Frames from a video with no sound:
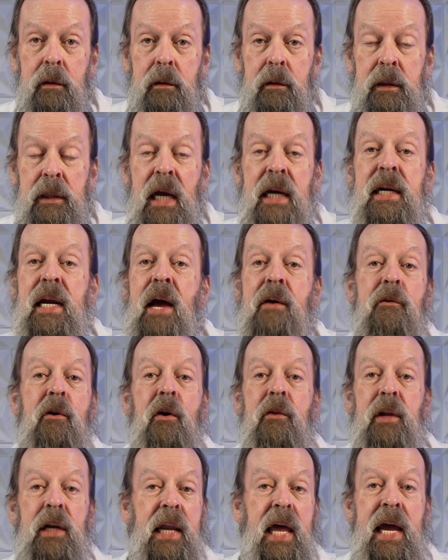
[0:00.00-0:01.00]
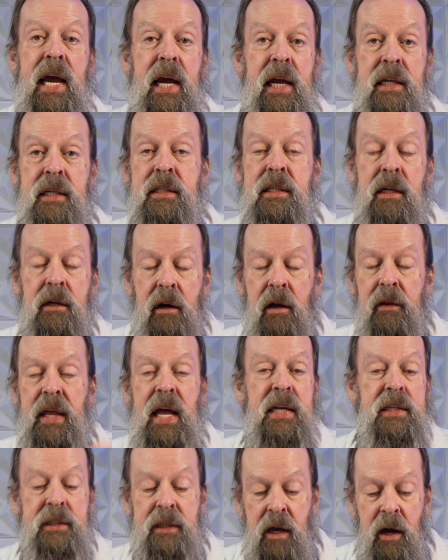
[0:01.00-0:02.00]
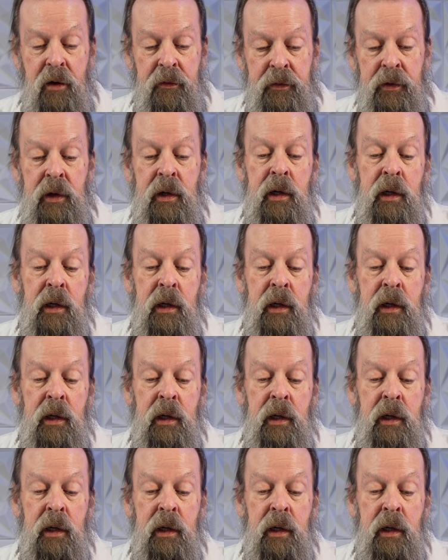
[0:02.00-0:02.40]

It doesn't have all the lanes and all that stuff.